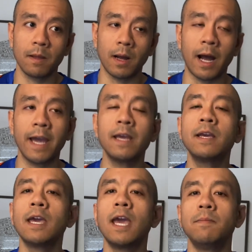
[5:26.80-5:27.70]
I
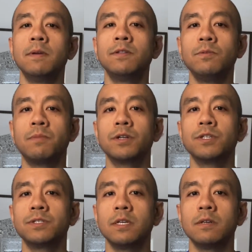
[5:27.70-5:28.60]
came into
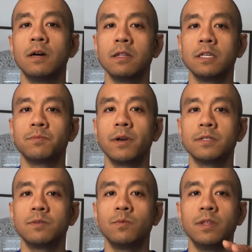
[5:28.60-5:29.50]
purchasing AliExpress
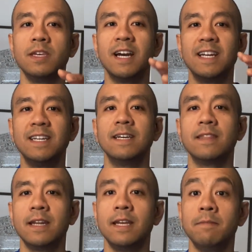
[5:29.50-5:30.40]
with the idea
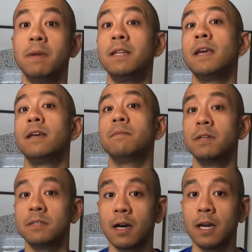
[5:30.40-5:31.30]
that it may take a bit
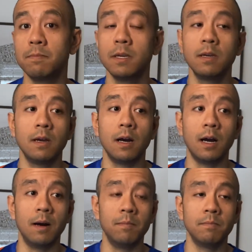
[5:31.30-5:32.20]
of
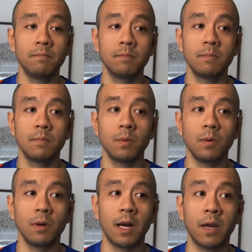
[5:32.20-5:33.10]
time.
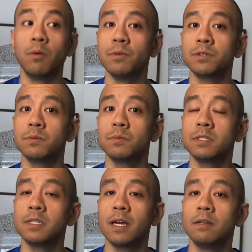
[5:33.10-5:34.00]
I almost
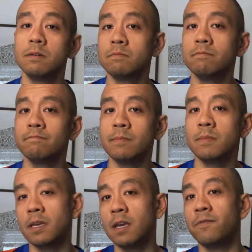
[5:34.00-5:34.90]
said,
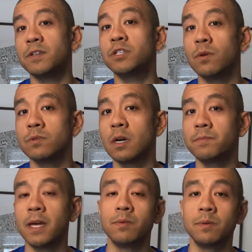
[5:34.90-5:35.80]
if it shows up,
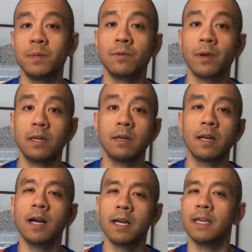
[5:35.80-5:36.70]
that would be great. I
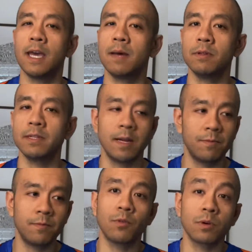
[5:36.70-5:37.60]
kind of gambled that
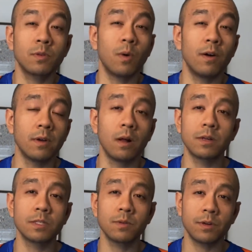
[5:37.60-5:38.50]
for $12,
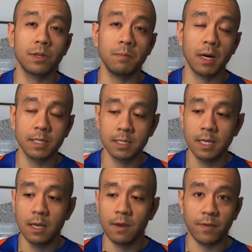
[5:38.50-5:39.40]
13 bucks,
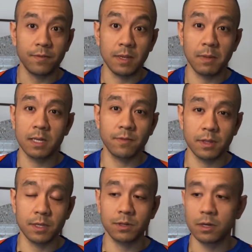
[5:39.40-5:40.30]
15 bucks for
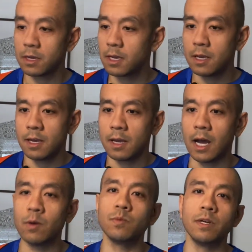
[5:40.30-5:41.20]
this shirt. I
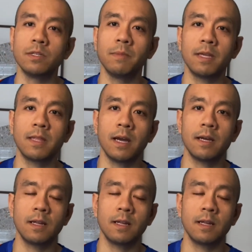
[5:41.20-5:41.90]
was willing to make that